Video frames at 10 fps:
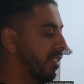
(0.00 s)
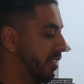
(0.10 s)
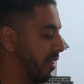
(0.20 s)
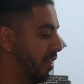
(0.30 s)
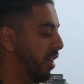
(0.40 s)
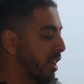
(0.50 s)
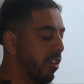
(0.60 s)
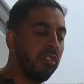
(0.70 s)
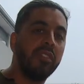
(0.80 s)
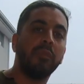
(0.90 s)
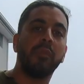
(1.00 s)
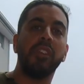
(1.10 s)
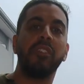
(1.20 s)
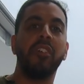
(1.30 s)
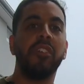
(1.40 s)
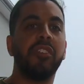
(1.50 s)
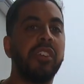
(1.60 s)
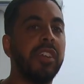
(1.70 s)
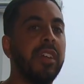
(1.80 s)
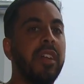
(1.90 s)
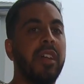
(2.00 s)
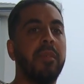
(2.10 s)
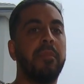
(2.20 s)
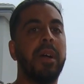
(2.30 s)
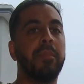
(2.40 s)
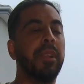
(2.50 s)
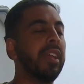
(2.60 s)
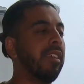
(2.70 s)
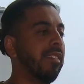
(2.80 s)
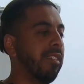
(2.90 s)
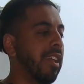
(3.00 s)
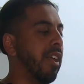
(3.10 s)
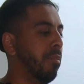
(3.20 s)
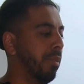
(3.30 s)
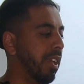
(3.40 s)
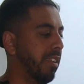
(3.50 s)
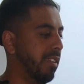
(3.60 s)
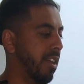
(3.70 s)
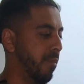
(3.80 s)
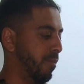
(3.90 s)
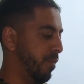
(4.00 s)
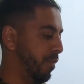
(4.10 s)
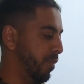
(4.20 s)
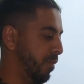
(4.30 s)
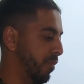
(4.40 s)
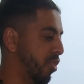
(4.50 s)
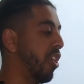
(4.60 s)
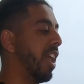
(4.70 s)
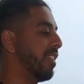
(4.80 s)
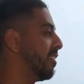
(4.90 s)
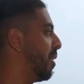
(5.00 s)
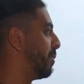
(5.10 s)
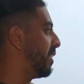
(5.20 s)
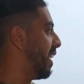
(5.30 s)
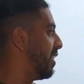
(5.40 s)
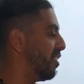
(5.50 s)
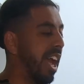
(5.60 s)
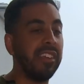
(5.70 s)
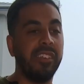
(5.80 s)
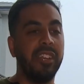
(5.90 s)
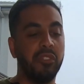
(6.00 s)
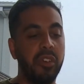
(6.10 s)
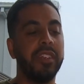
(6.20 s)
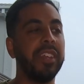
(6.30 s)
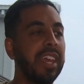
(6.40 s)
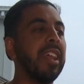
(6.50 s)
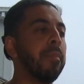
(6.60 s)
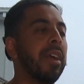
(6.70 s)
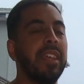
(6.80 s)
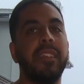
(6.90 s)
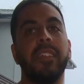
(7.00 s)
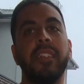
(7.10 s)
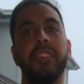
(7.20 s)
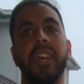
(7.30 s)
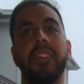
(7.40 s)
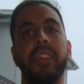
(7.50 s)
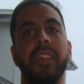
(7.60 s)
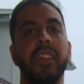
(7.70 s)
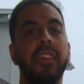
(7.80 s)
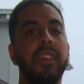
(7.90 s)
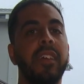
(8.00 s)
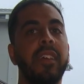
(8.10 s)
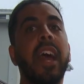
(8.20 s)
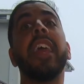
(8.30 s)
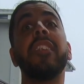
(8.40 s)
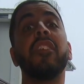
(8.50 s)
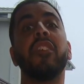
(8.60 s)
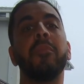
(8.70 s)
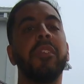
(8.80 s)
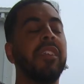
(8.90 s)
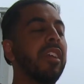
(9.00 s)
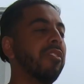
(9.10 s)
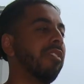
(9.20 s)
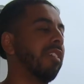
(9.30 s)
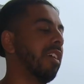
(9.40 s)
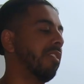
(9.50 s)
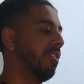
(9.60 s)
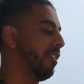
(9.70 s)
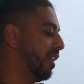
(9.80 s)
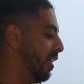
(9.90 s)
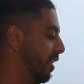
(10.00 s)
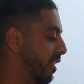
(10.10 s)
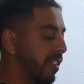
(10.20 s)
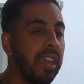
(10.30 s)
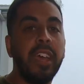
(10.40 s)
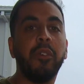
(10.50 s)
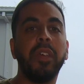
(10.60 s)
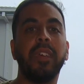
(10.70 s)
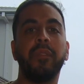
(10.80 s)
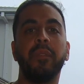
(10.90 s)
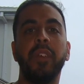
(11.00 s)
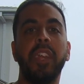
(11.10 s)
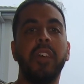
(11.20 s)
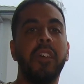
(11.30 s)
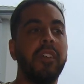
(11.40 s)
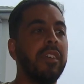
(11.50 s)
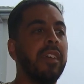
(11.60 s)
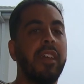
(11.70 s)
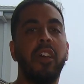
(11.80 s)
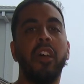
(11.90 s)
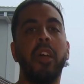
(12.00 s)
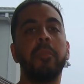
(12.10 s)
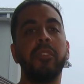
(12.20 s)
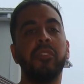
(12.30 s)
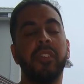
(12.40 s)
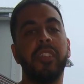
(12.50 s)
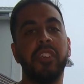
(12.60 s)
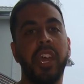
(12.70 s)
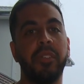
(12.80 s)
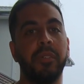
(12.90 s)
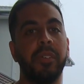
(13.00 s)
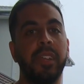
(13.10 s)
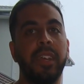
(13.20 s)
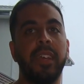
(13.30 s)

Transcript: So do some research, but please donate to something that actually tries to get that money into the charity, into the community, I should say, sorry. So yeah, quick video. Hope you're enjoying the channel.